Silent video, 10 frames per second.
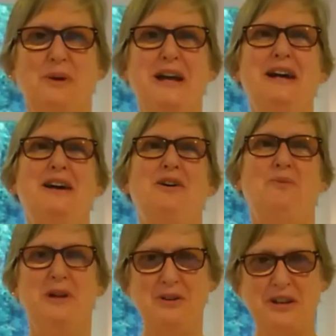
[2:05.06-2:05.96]
Well,
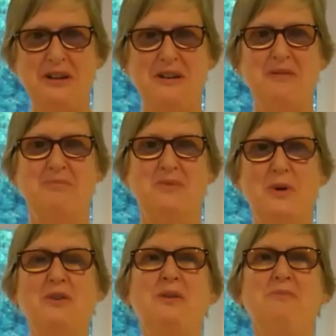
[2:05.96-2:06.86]
welcome.
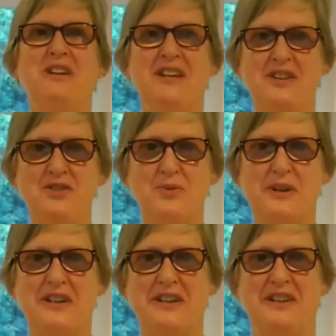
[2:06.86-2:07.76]
Welcome to
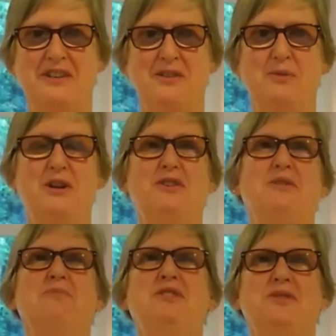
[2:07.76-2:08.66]
history.
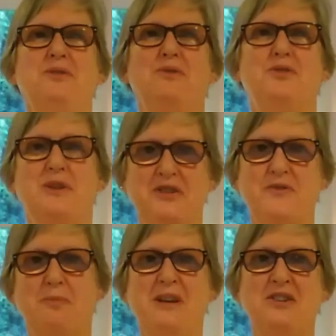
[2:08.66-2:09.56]
Welcome to
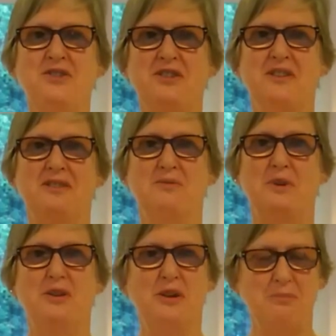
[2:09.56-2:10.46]
transformation.
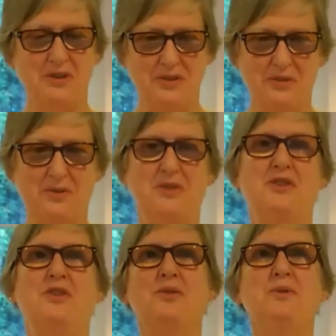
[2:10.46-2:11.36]
Welcome to
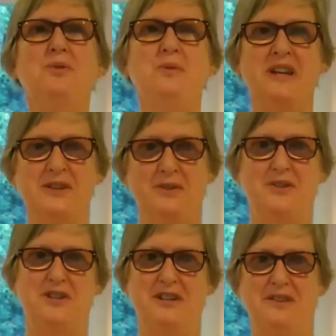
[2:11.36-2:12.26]
the new
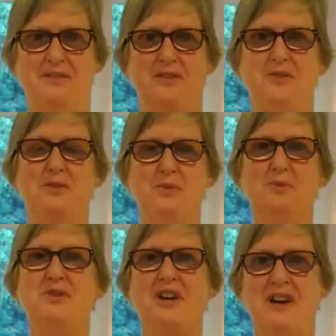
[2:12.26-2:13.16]
energy, the
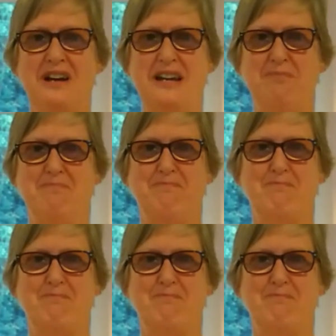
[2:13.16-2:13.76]
new time.